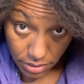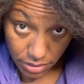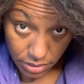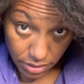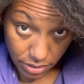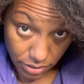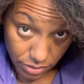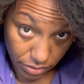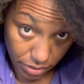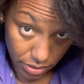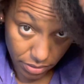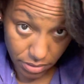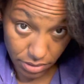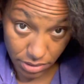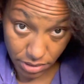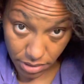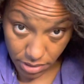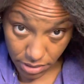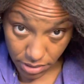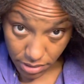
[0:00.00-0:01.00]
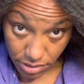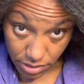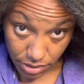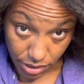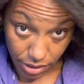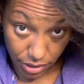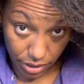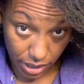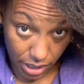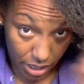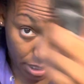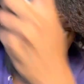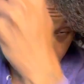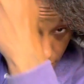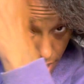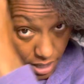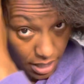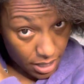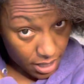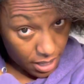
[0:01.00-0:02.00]
it's gross, dirty.
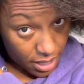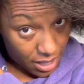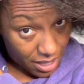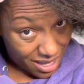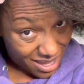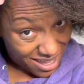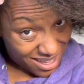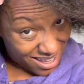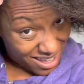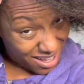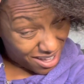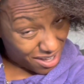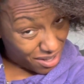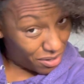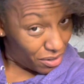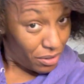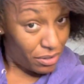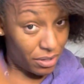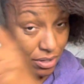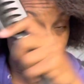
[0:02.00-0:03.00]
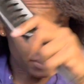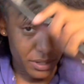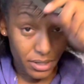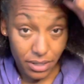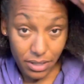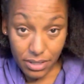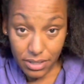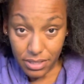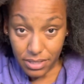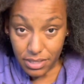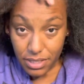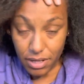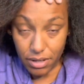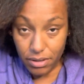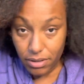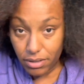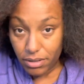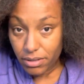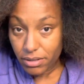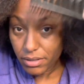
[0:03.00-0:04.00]
Oh, so
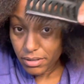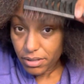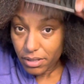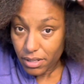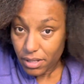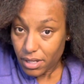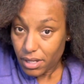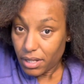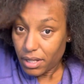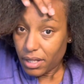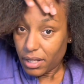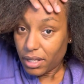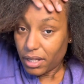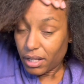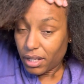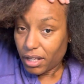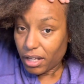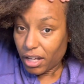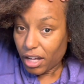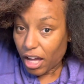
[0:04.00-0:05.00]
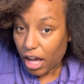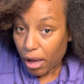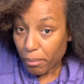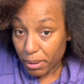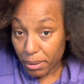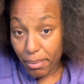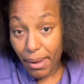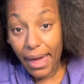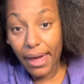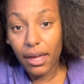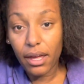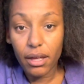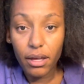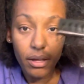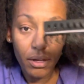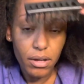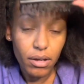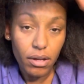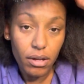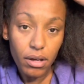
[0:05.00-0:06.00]
I'll be back
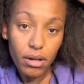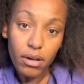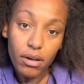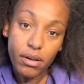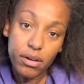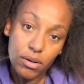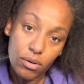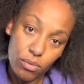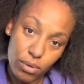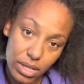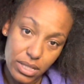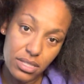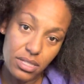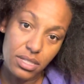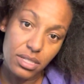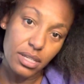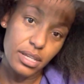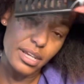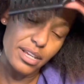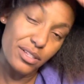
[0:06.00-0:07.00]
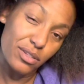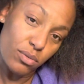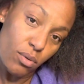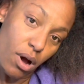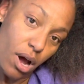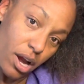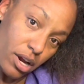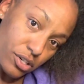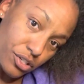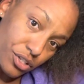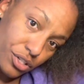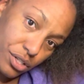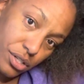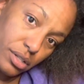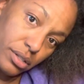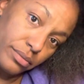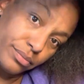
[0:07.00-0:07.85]
once it's washed.